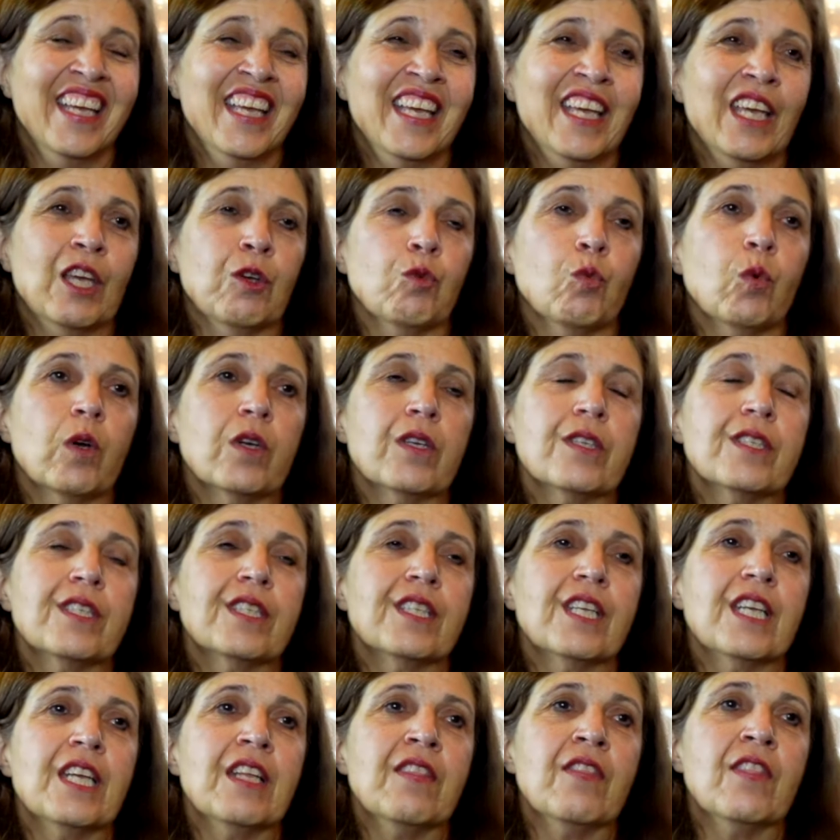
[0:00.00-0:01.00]
It was
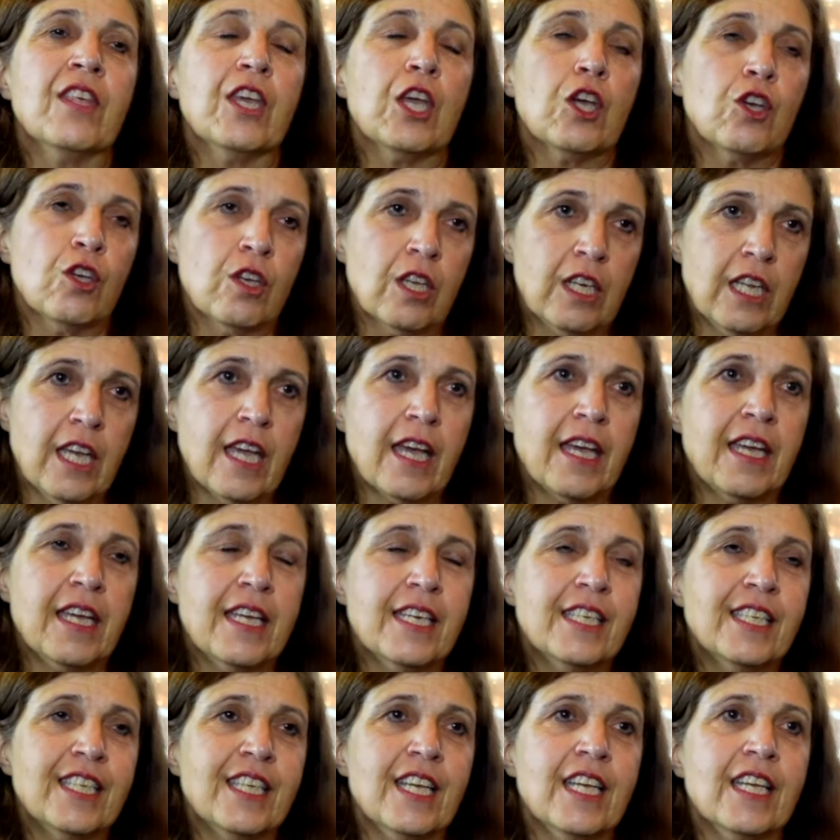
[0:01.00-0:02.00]
in the early
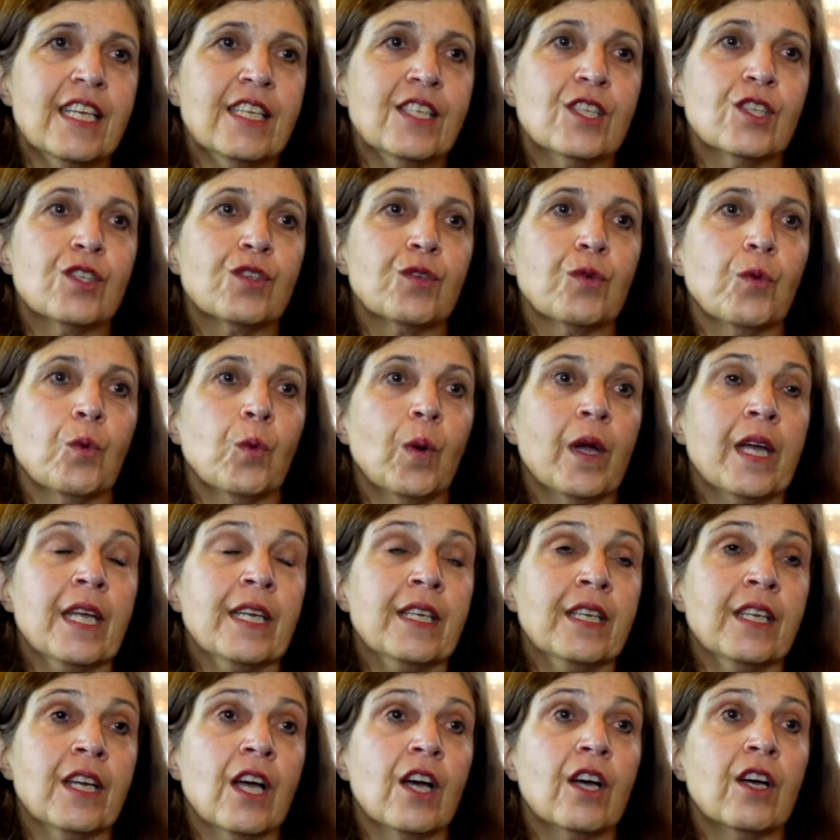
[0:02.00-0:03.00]
80s
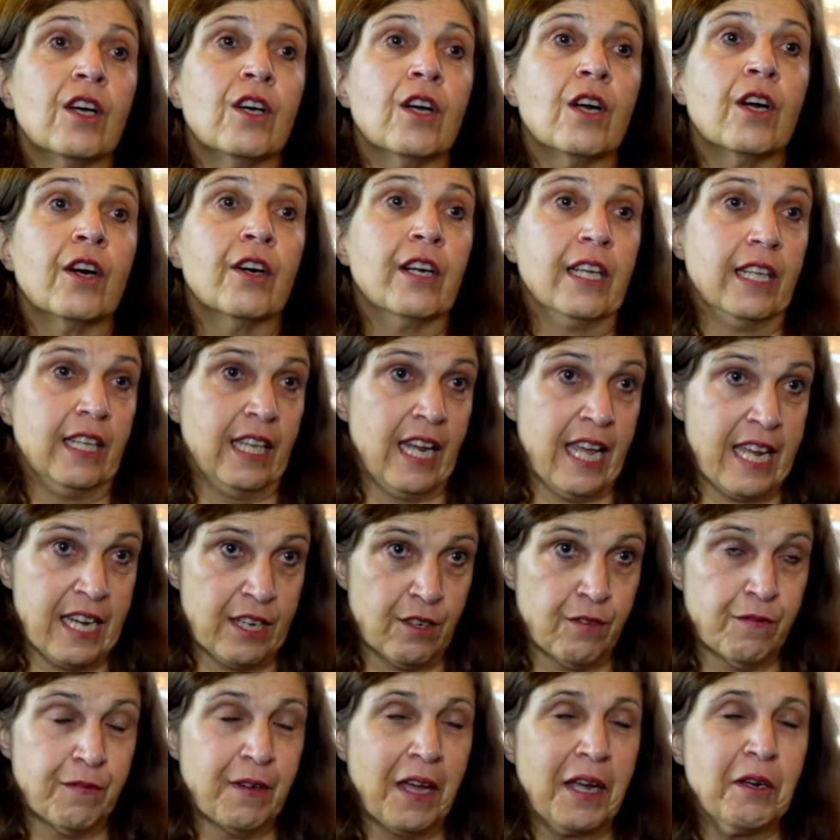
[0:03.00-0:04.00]
when our late
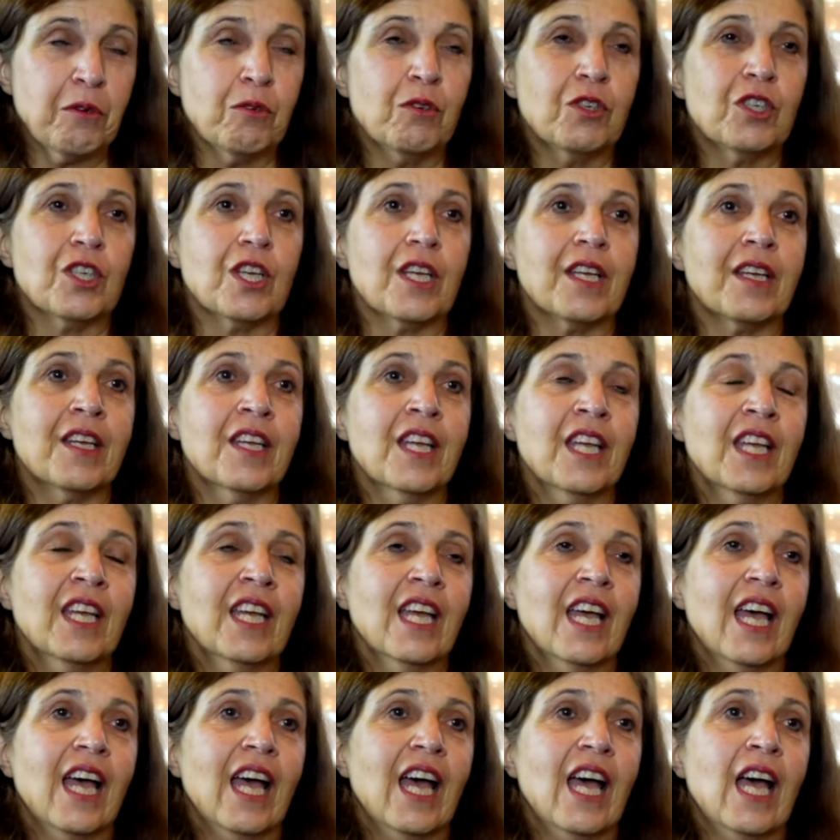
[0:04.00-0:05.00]
founder,
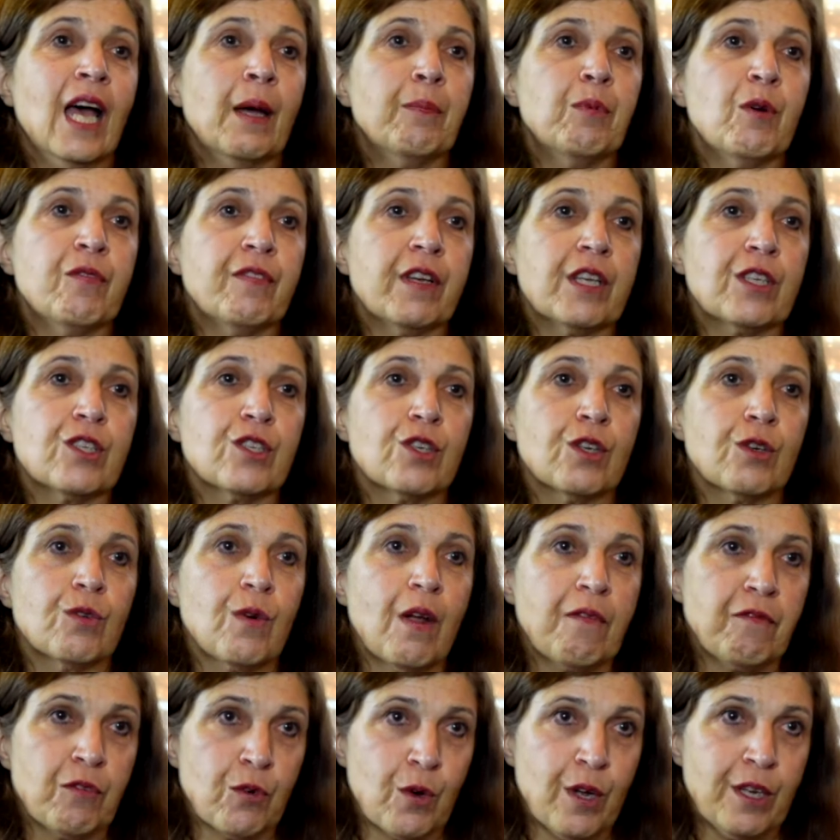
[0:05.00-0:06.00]
Professor
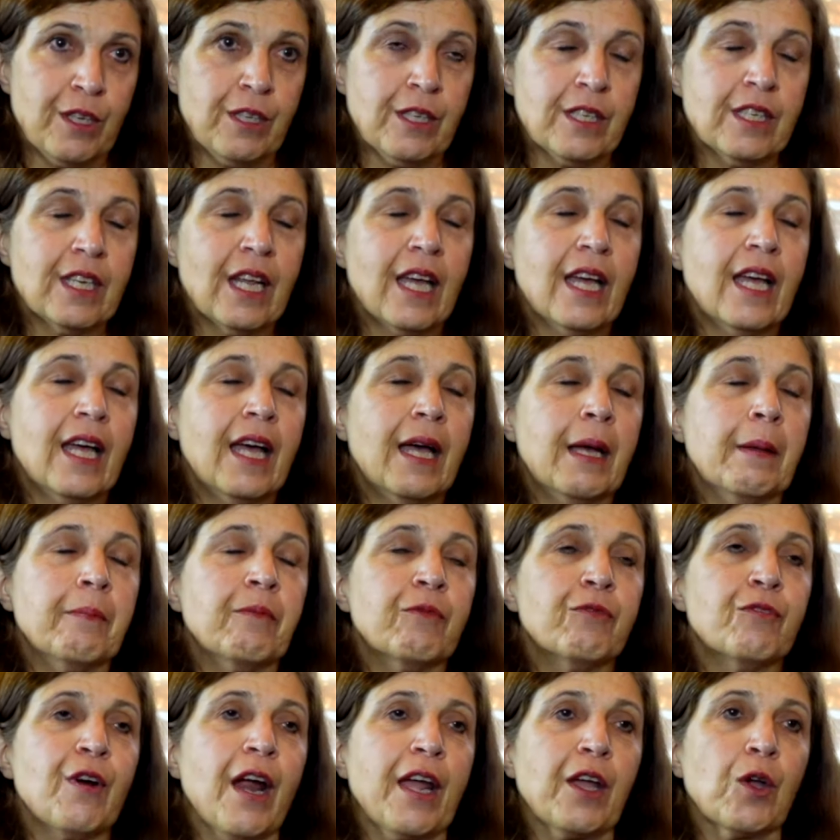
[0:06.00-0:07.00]
Reverend
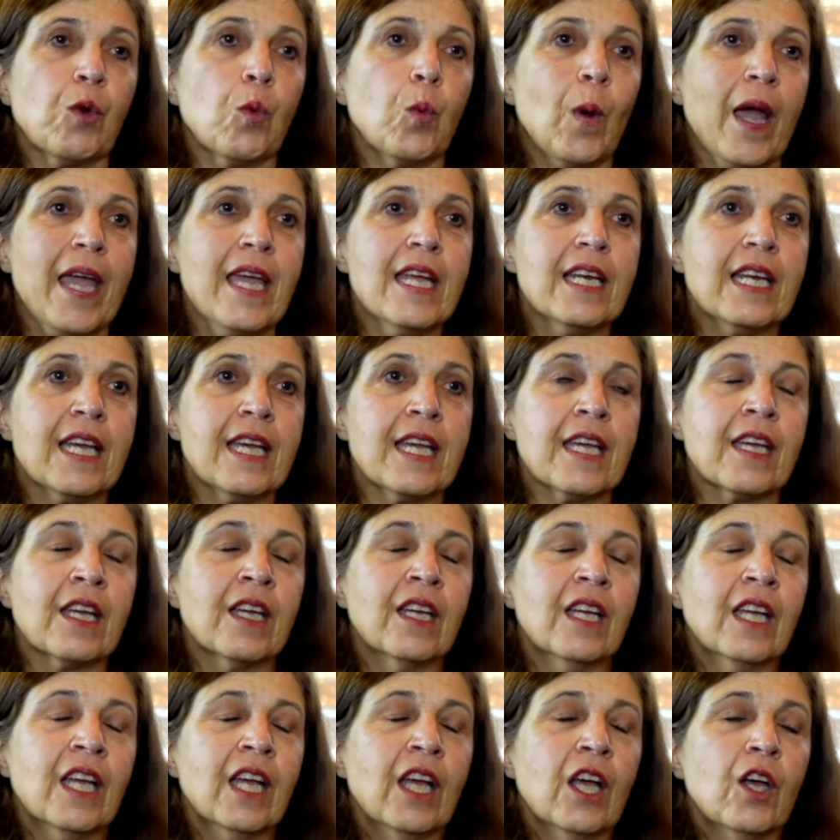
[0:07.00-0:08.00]
Frank Whaling,
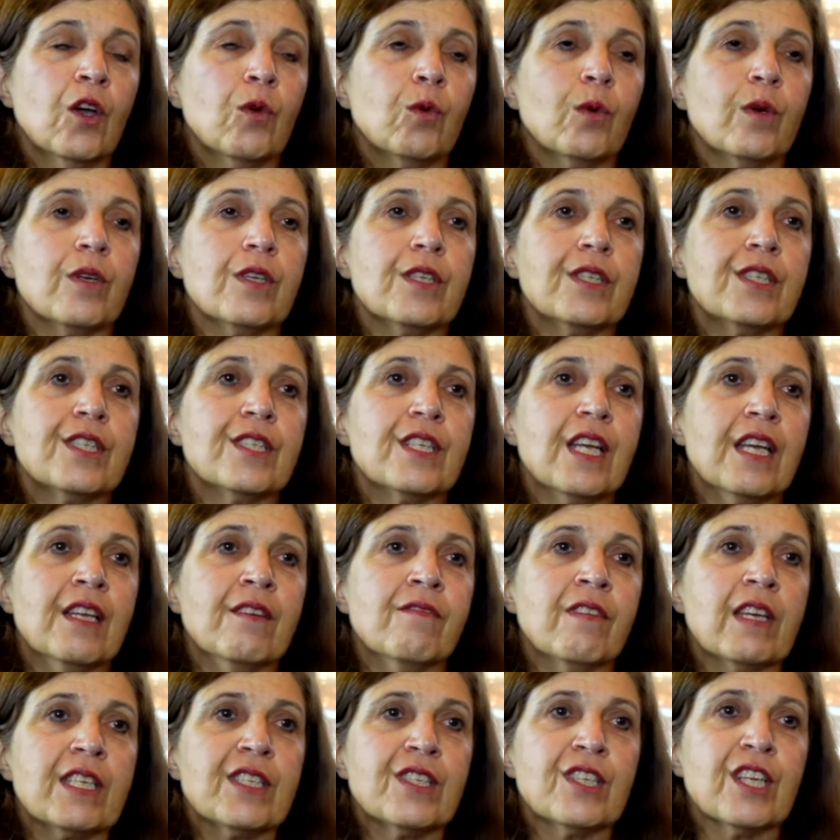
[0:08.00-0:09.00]
was
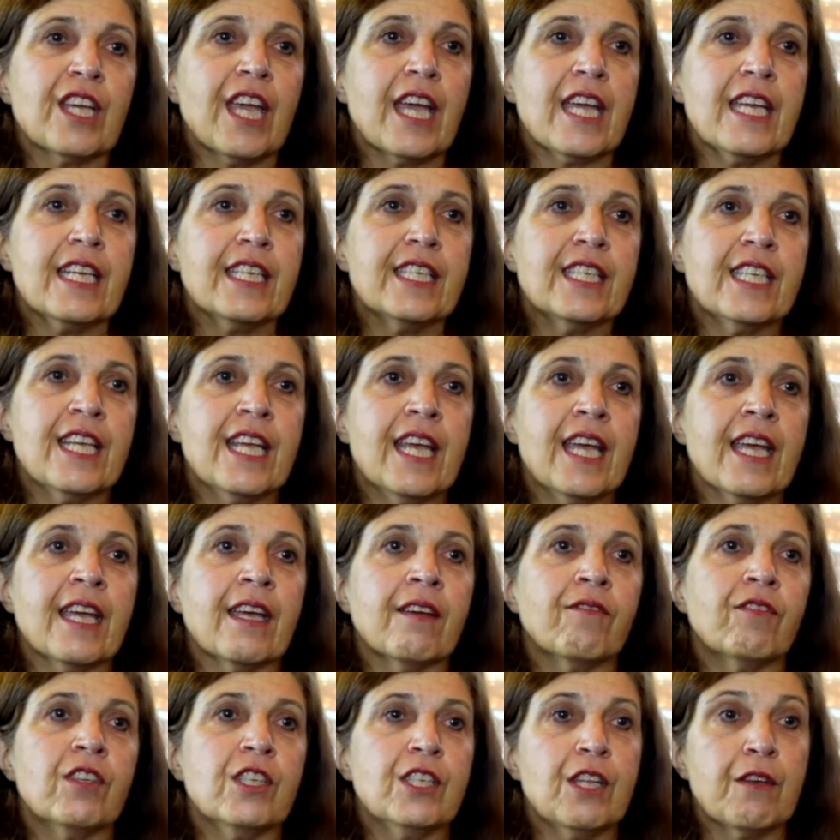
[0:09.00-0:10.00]
investigating
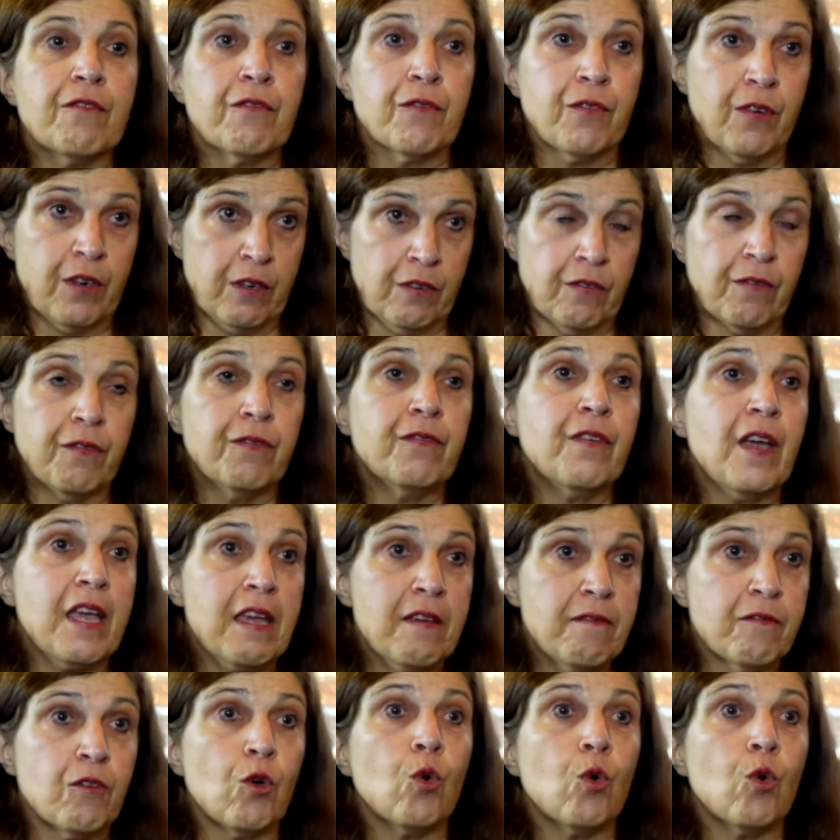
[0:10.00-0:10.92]
the different faith